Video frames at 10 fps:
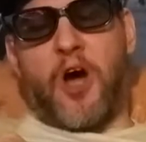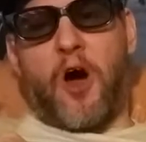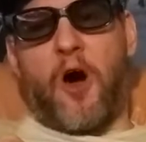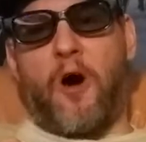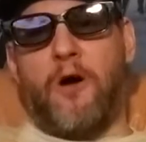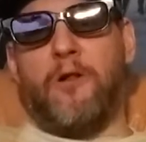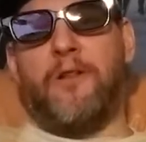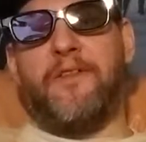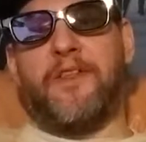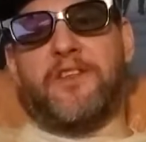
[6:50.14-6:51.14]

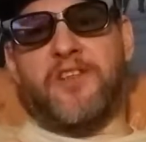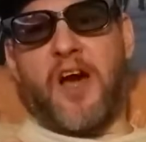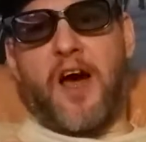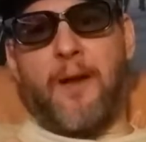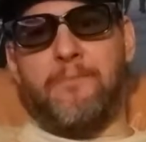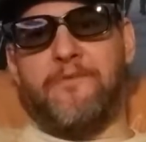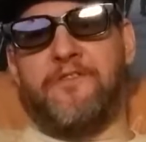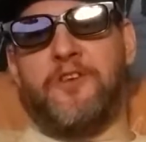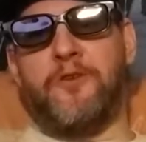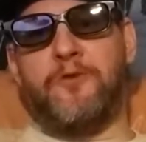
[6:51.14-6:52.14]
all the top
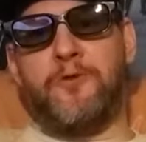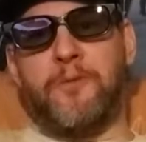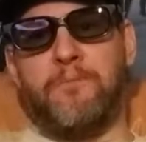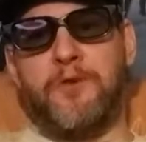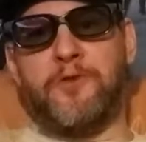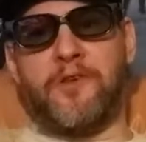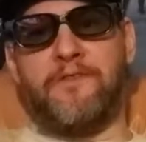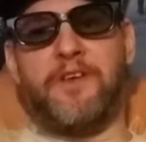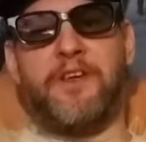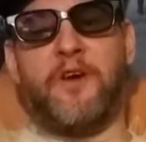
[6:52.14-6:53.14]
viewed
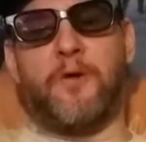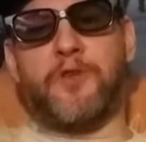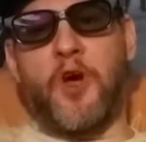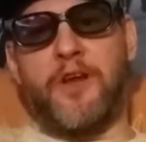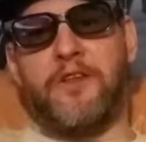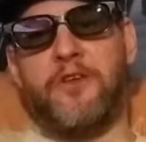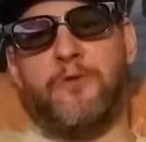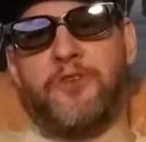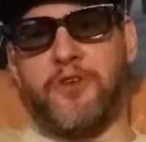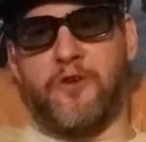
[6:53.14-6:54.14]
music videos on
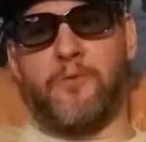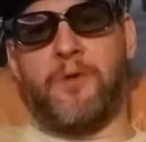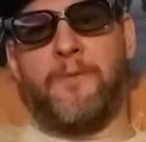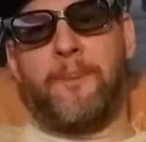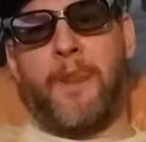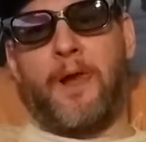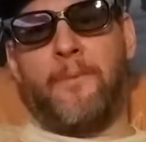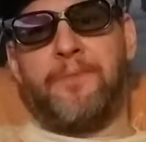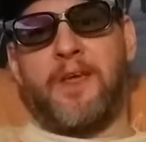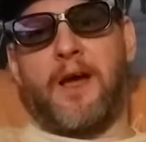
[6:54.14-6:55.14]
YouTube.
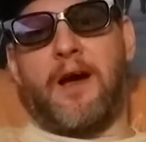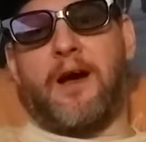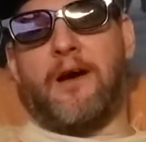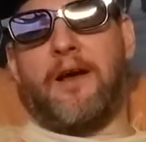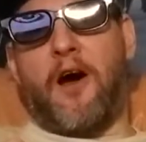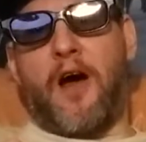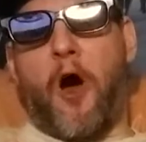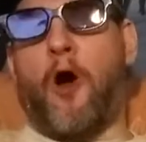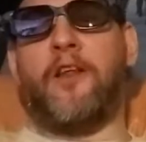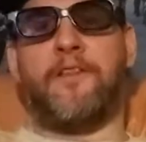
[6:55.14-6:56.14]

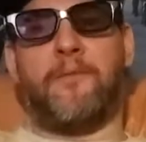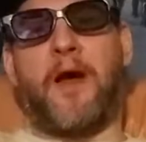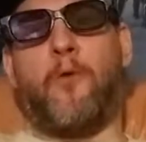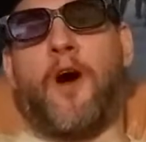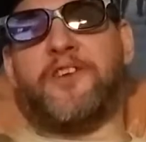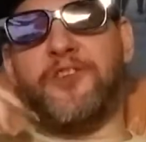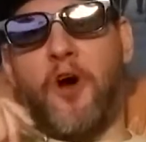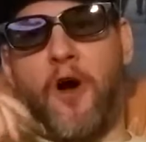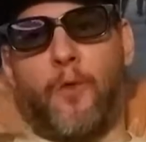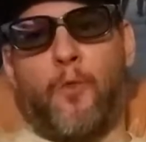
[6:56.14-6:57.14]
All of them. I watched
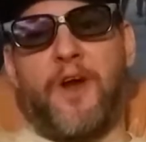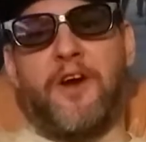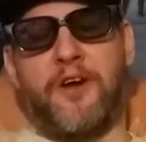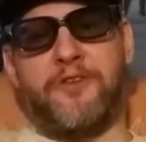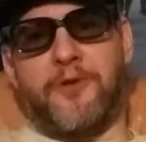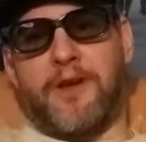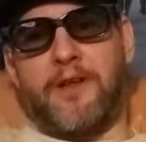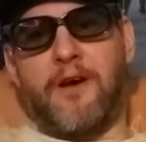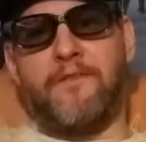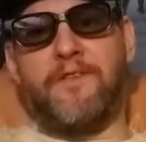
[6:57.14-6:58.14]
all 100
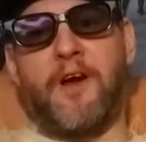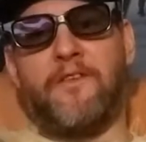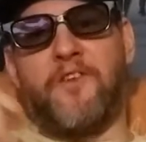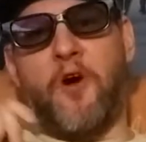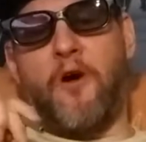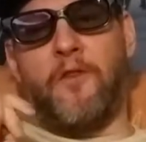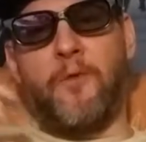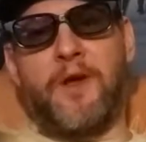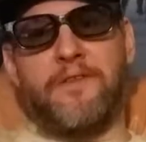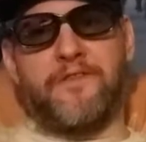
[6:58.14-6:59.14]
of all the
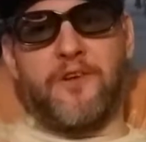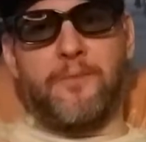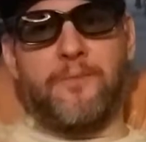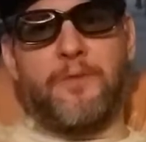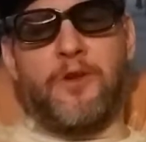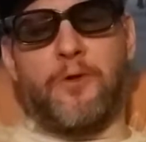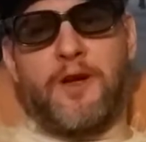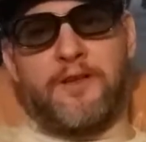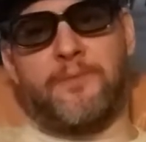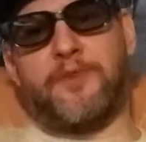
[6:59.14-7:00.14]
way from, you know,
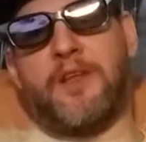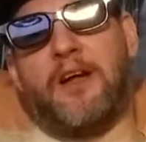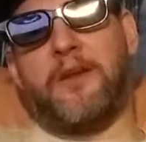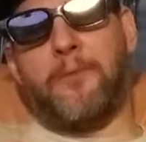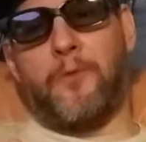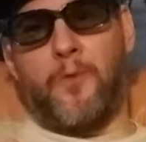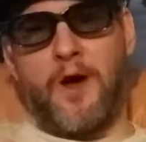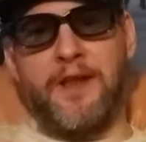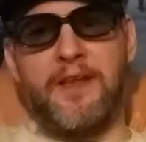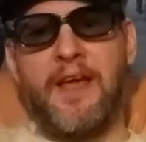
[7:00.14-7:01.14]
Gundam Style
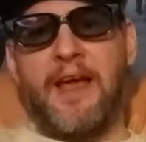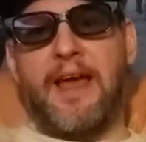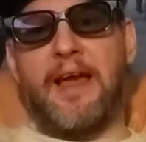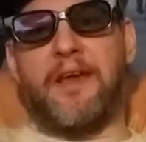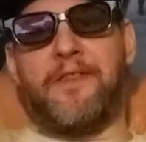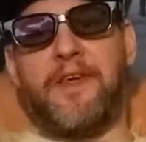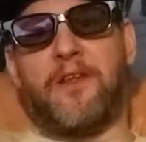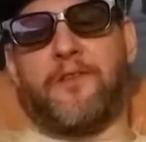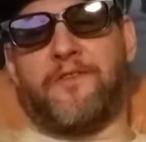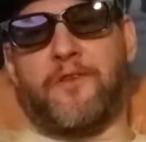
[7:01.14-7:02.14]
#1, and I
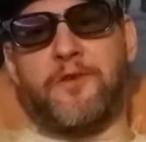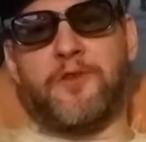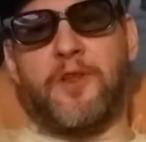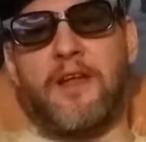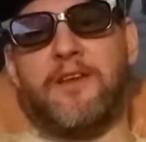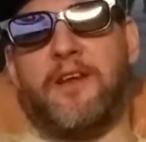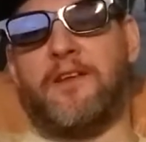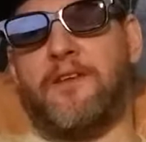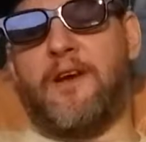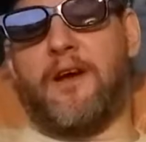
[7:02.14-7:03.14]
think the first, and
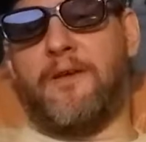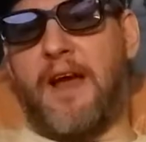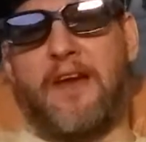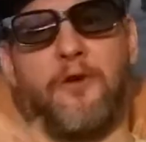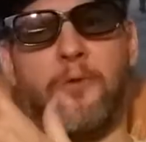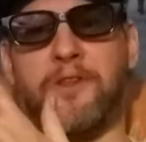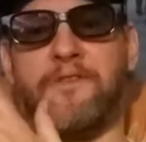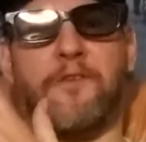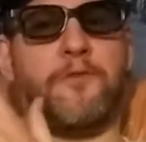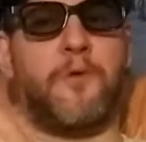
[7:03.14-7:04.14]
I don't know what the
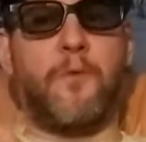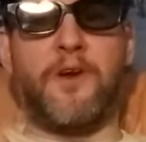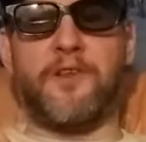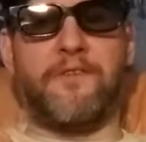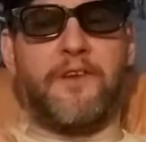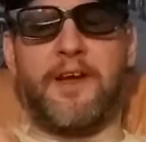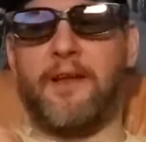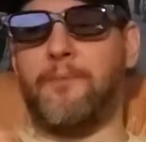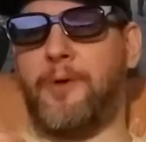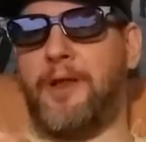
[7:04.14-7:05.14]
first one was, I
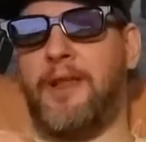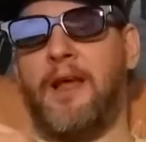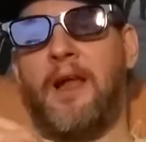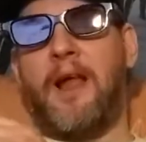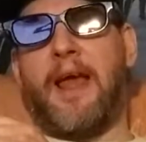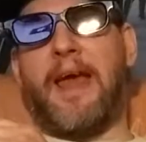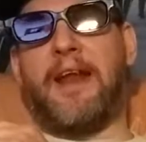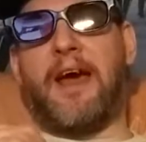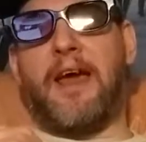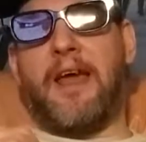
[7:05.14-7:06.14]
forget, but,
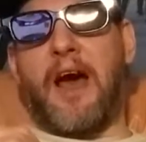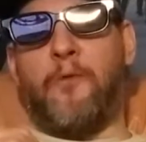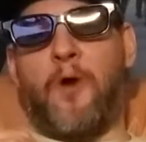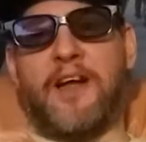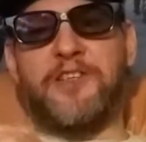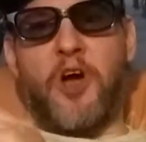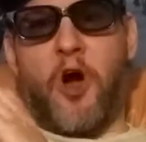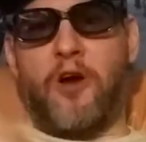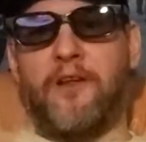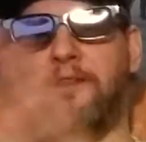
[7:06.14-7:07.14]
and I watched
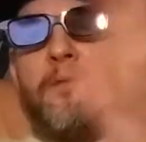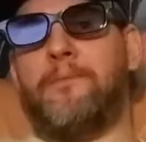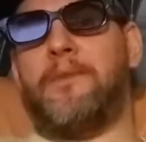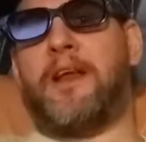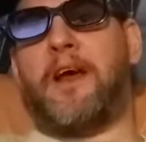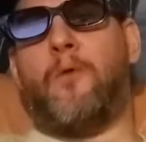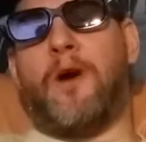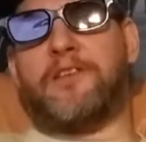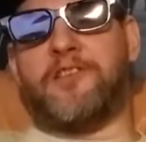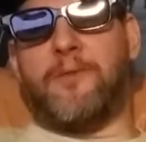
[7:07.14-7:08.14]
all of them, and I
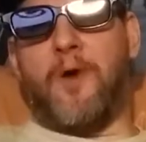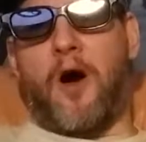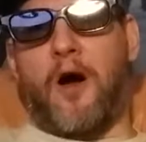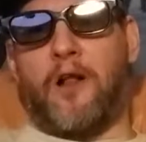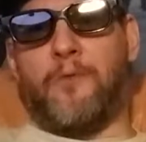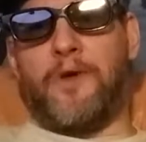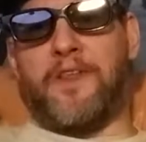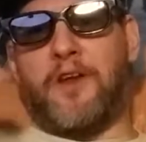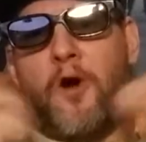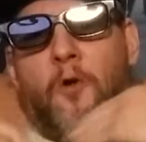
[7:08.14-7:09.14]
watched them all with
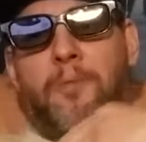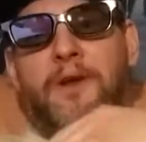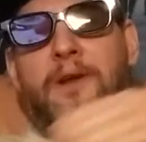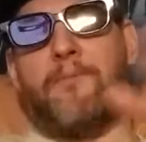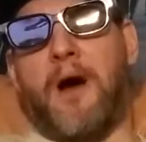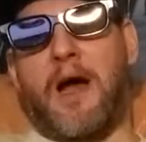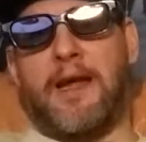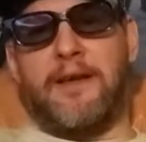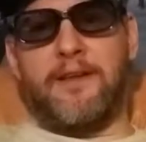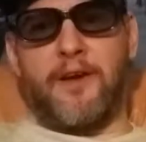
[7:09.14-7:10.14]
an open
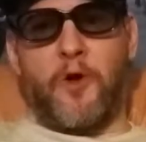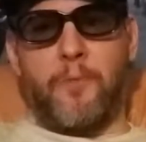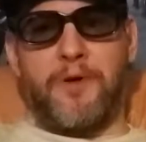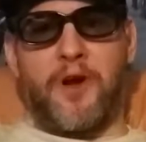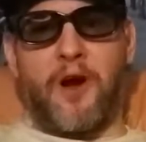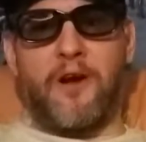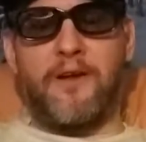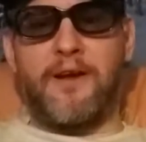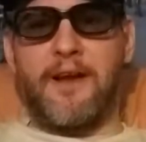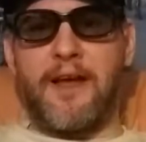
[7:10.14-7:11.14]
mind and an open
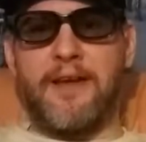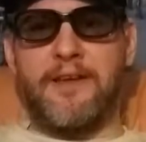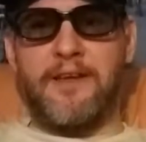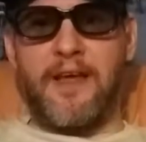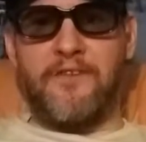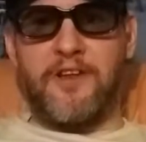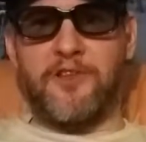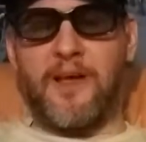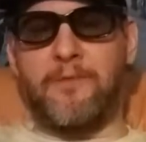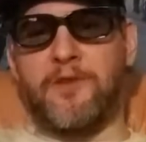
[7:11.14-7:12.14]
heart, and I didn't have any
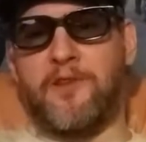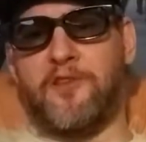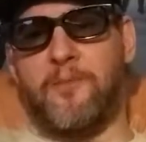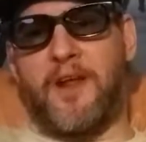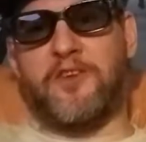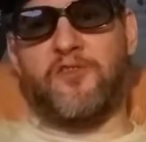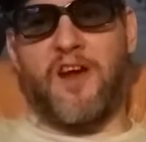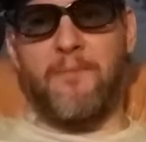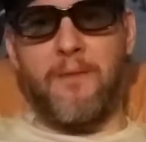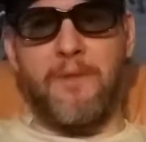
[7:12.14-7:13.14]
skepticism, and I
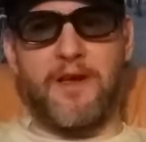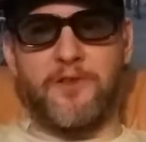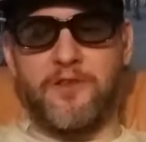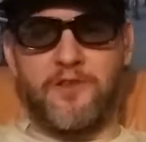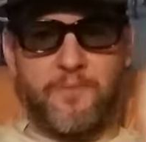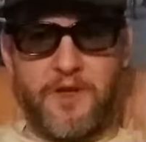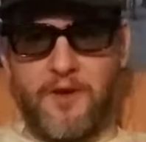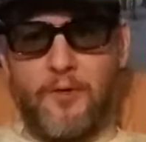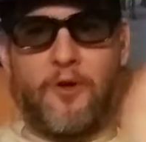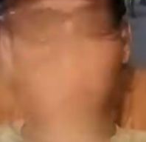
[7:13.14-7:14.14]
tried my best to just be
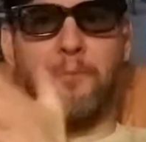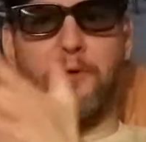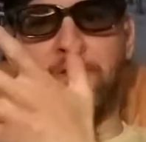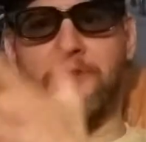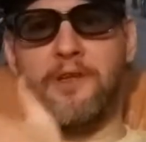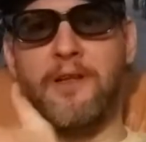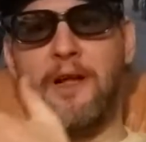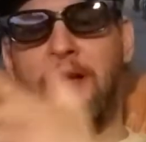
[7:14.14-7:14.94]
a normal person